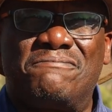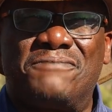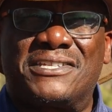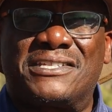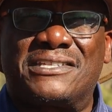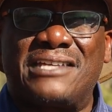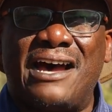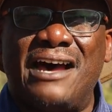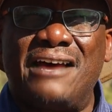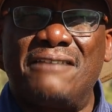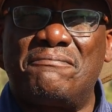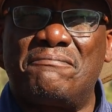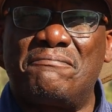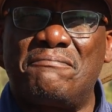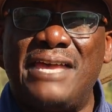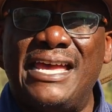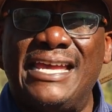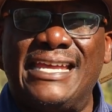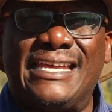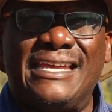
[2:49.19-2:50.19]
start
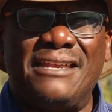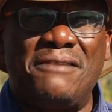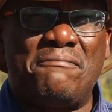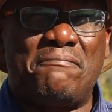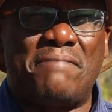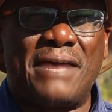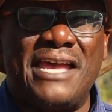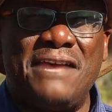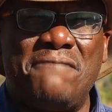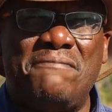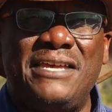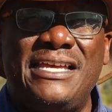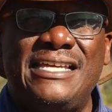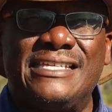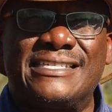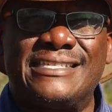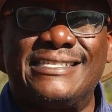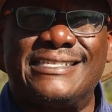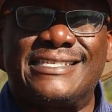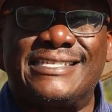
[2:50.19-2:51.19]
making
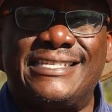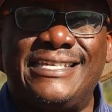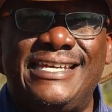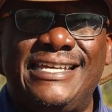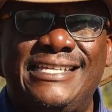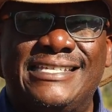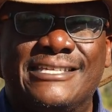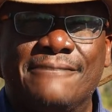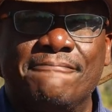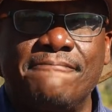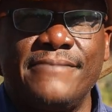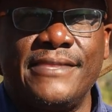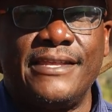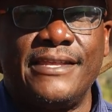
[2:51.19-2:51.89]
babies and seeds.